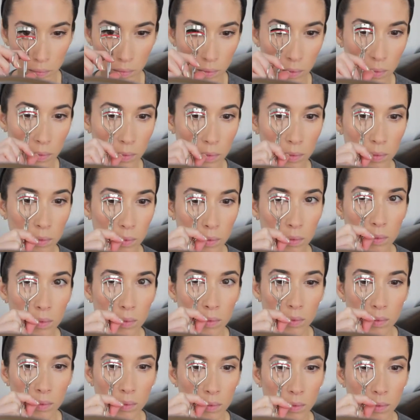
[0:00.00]
Now for
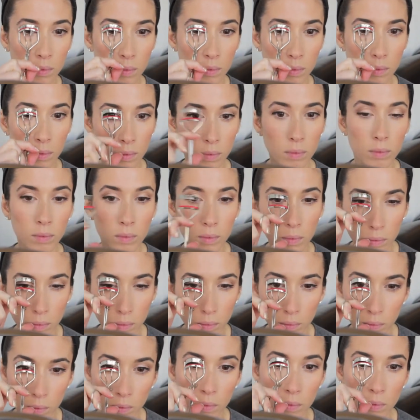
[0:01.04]
my favorite part of
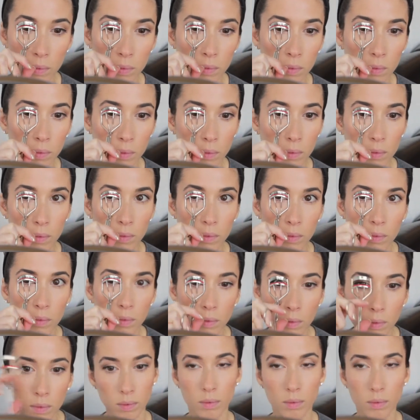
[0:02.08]
my makeup routine,